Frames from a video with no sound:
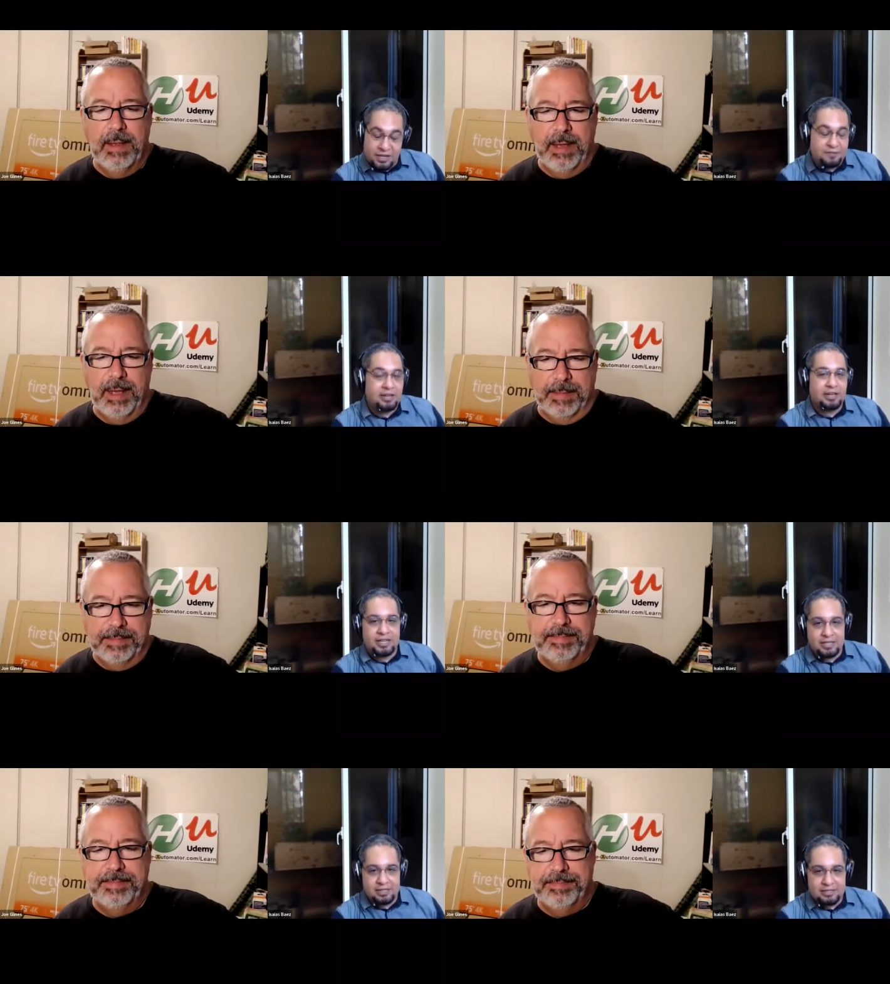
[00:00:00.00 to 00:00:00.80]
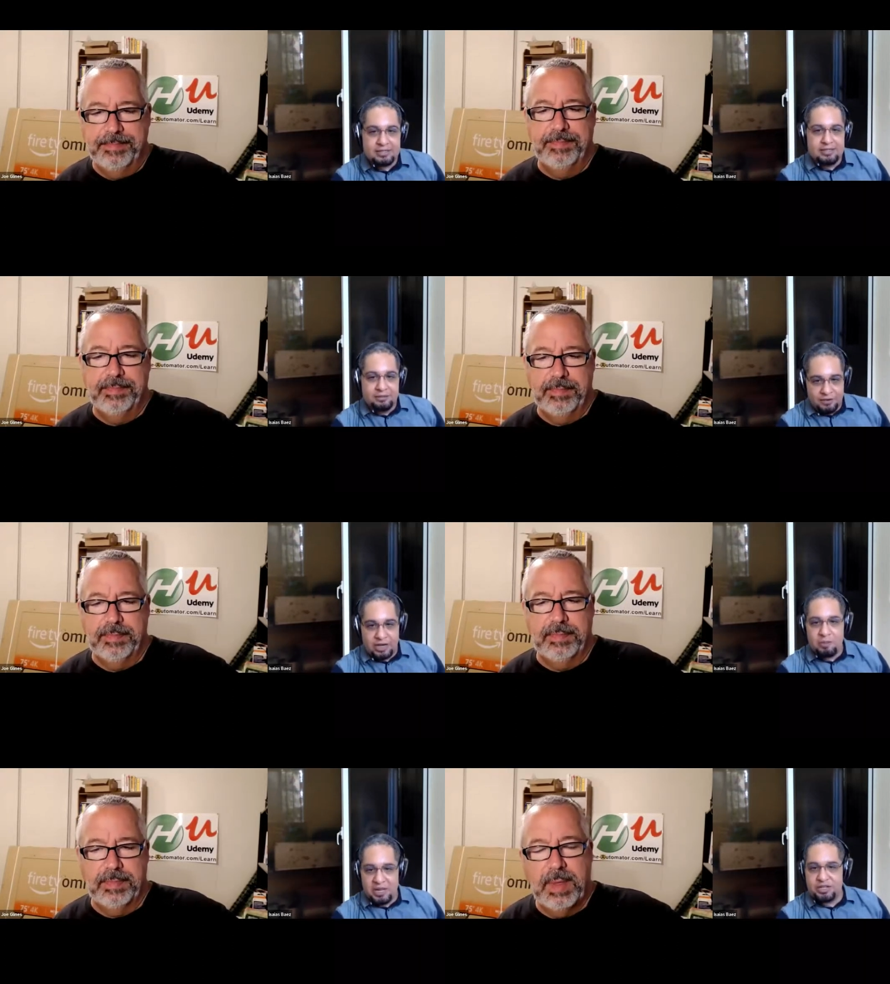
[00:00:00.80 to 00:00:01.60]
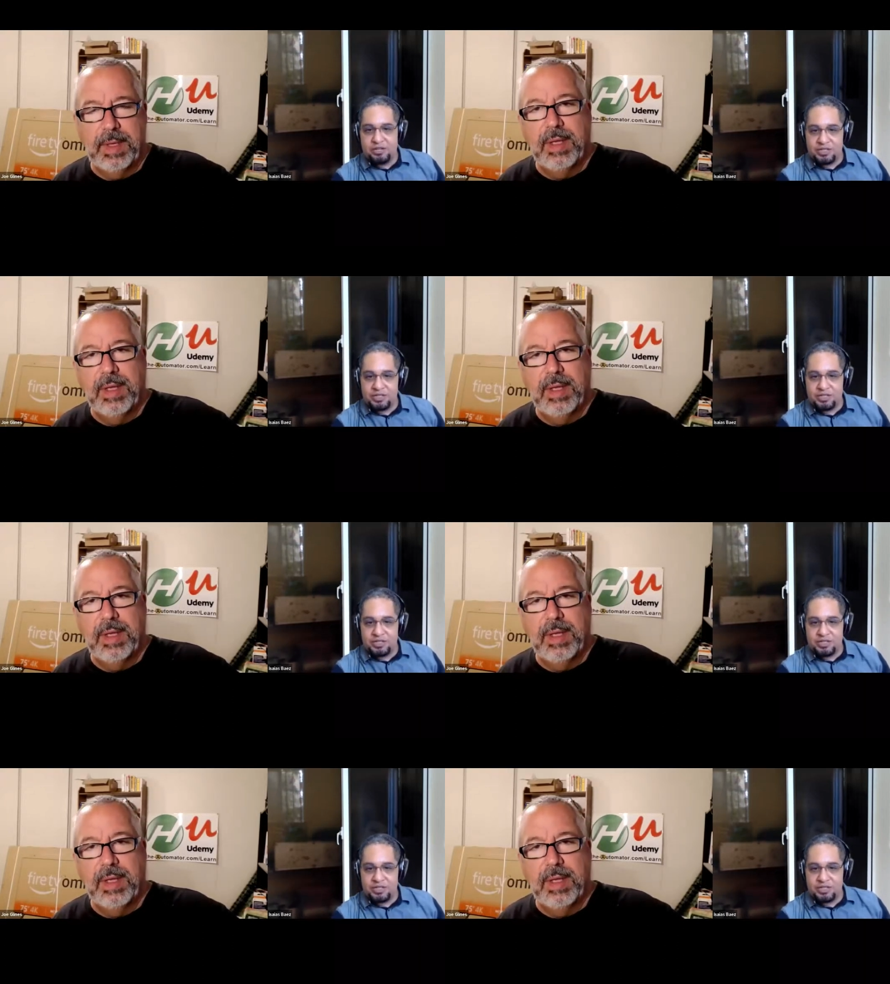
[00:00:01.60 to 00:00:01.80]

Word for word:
Speaker 1: definitely recommend